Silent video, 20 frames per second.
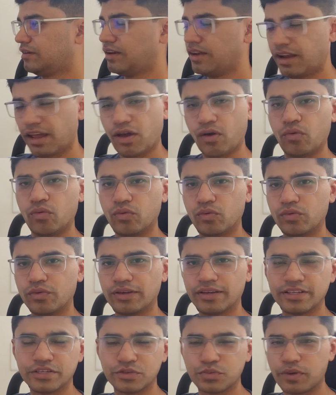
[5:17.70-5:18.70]
Now
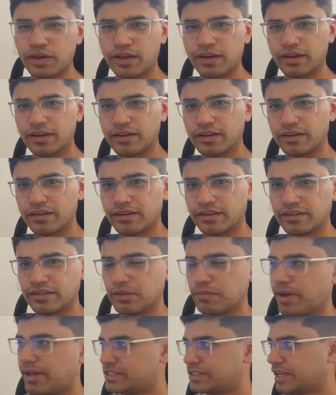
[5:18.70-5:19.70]
is when
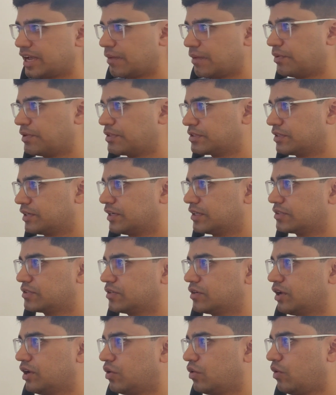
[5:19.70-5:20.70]
the magic happens, right?
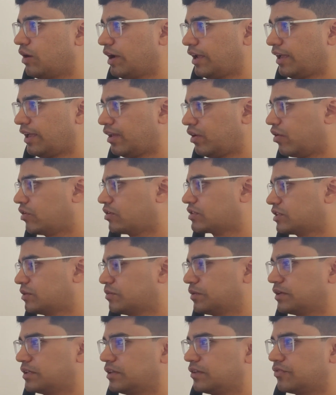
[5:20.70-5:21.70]
So now I cannot
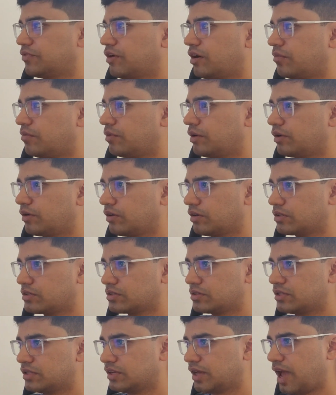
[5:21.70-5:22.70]
submit the form
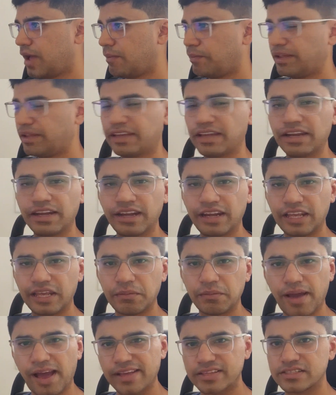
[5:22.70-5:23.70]
because the applicant
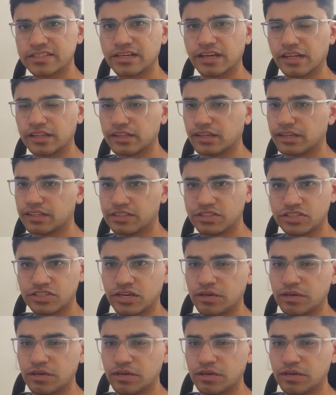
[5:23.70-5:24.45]
name as in Aadhaar is